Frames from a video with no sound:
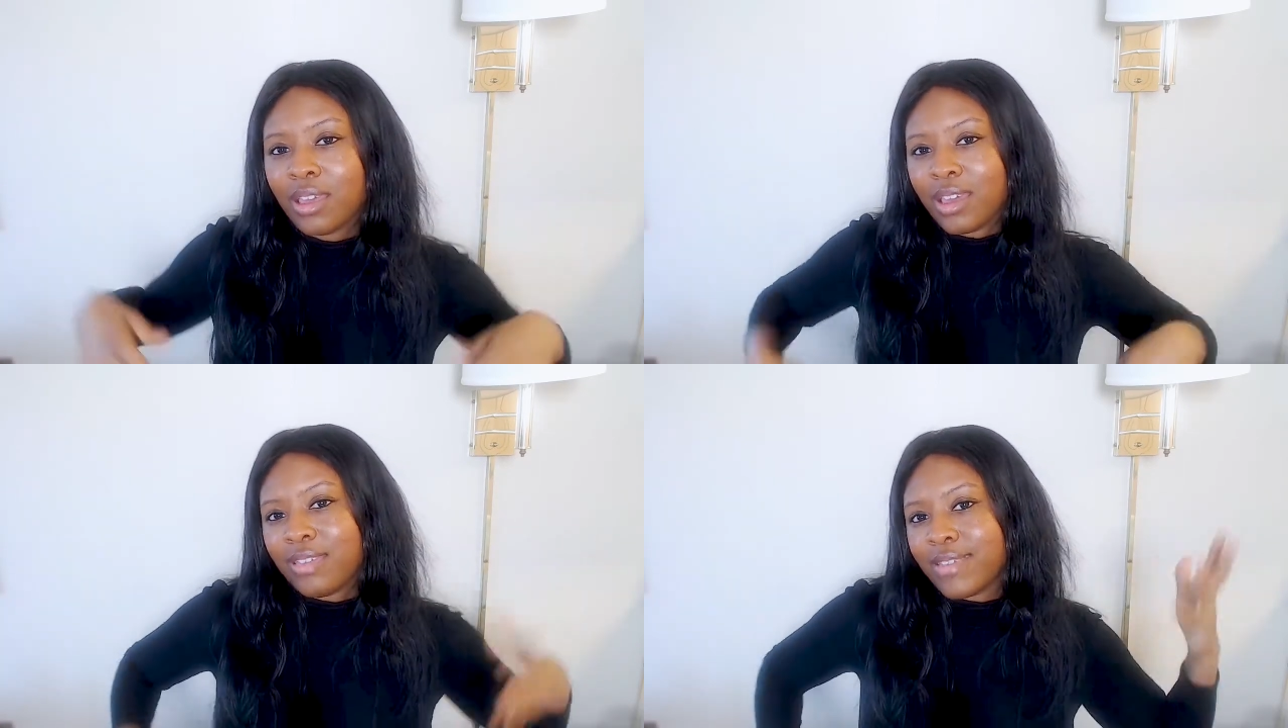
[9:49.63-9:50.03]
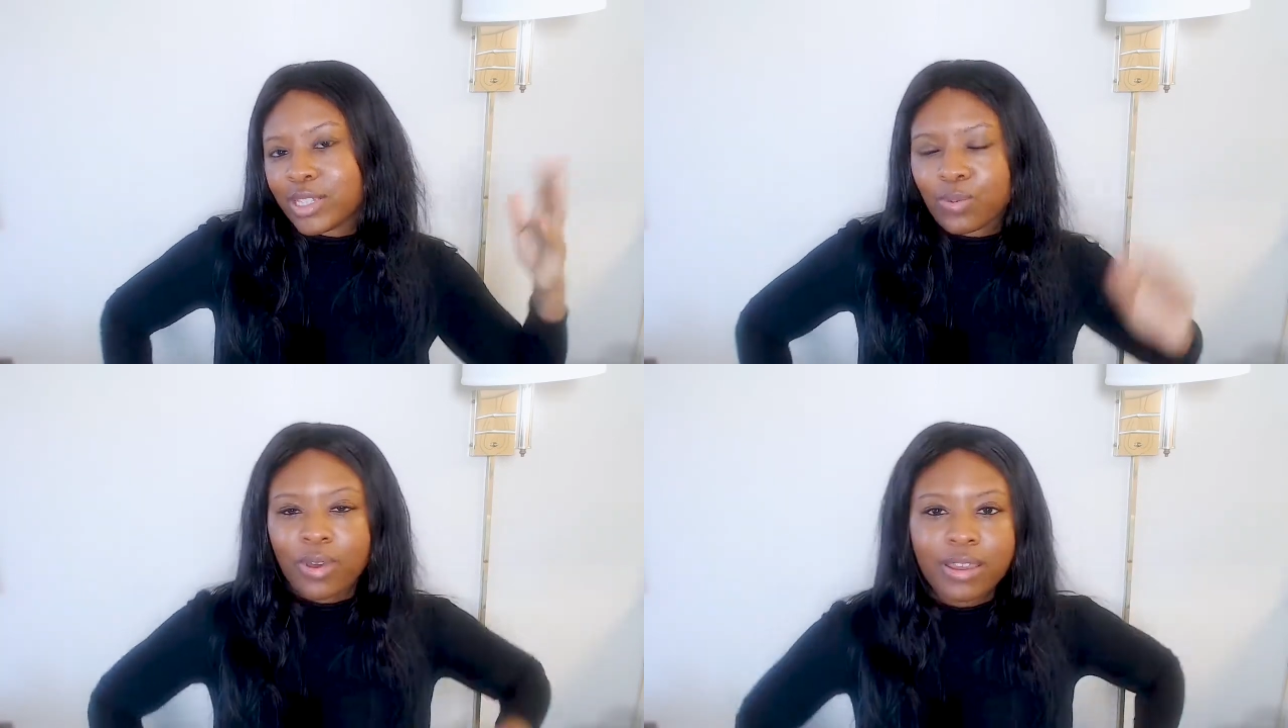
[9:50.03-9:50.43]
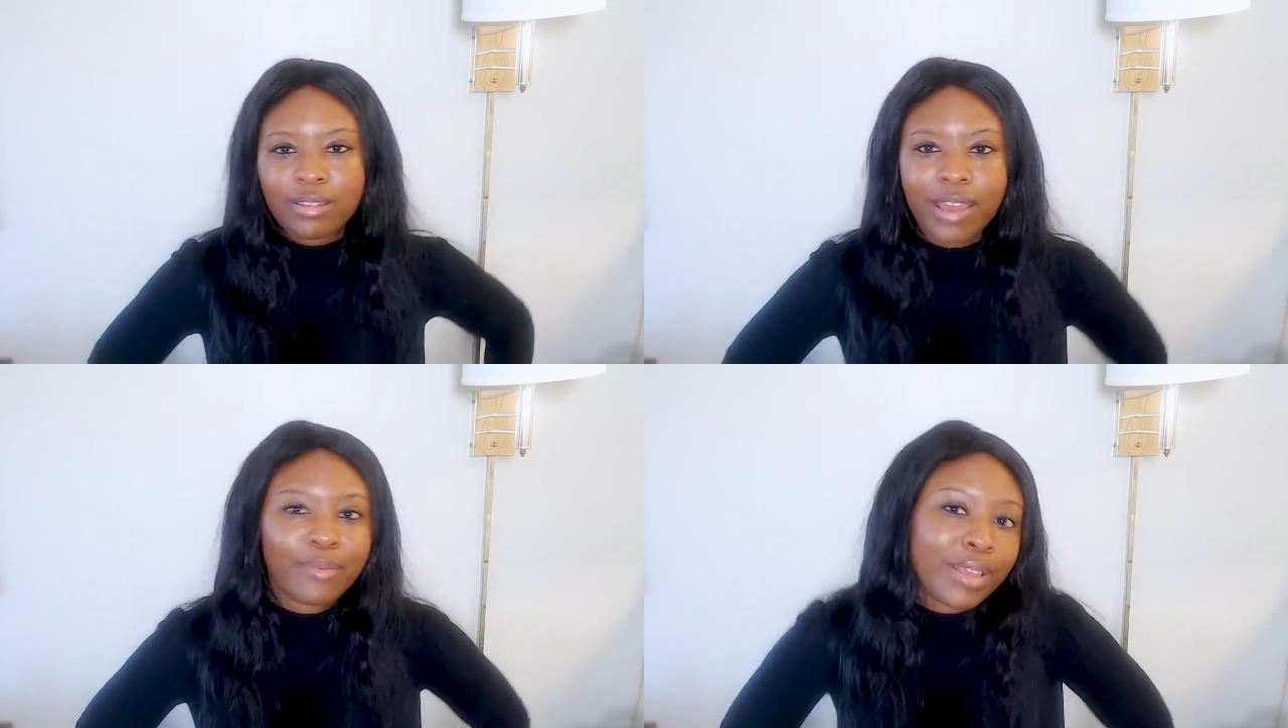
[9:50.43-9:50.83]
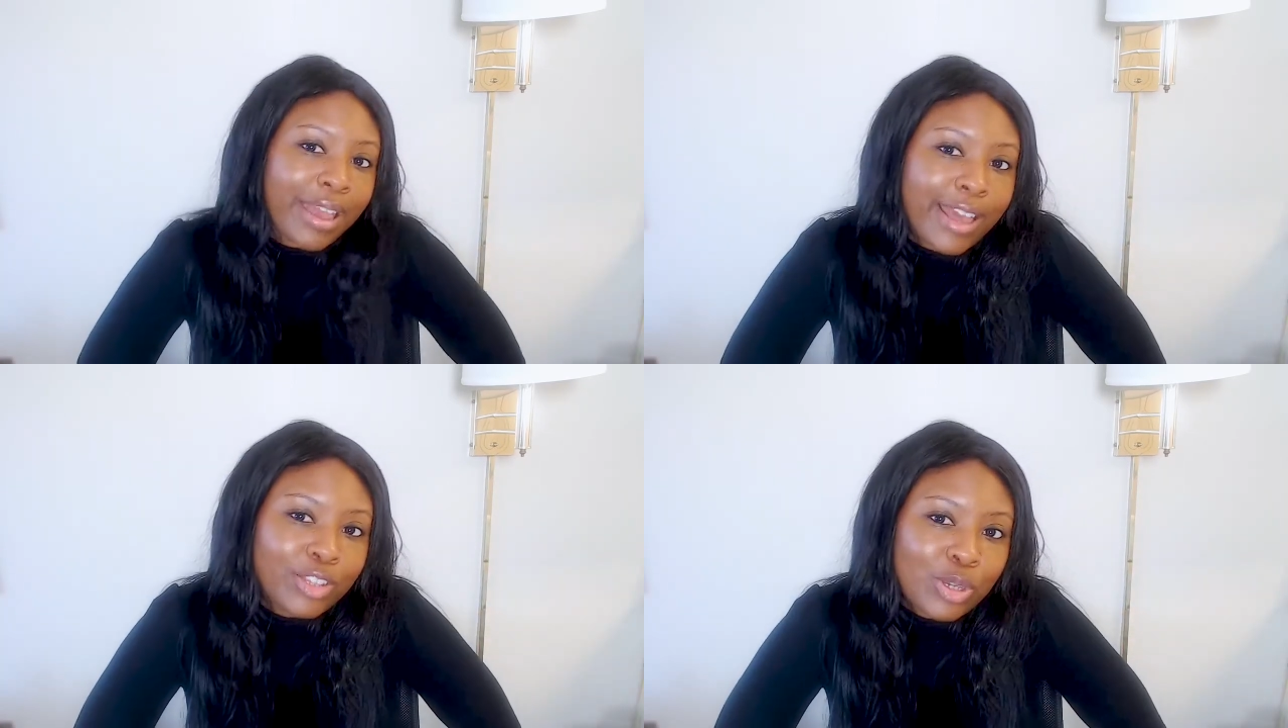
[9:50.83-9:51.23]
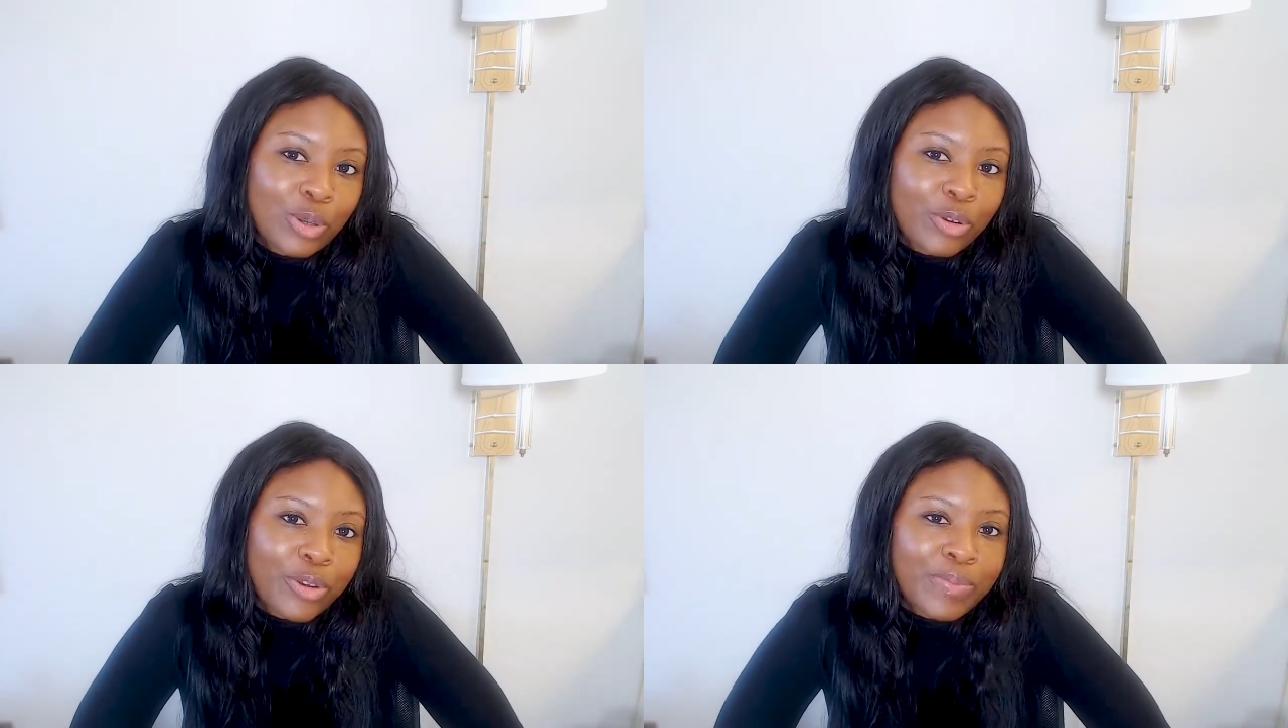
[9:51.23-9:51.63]
this one, I had 2
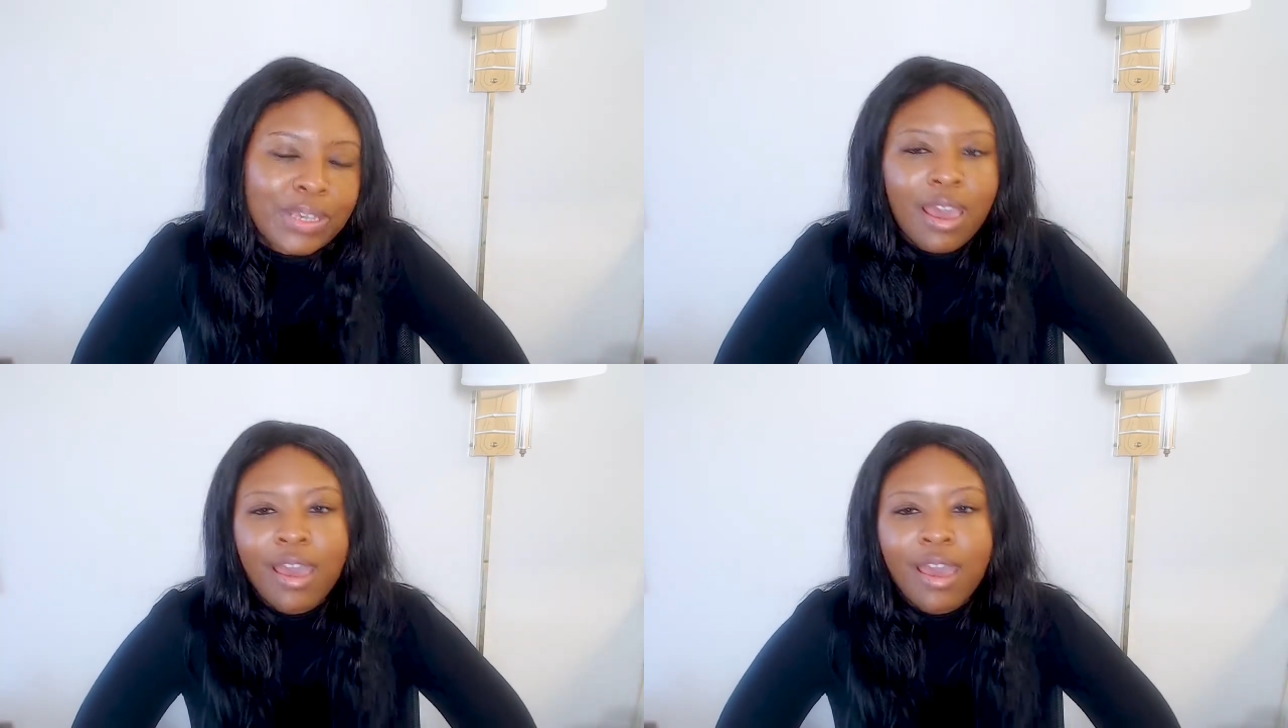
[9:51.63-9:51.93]
groups.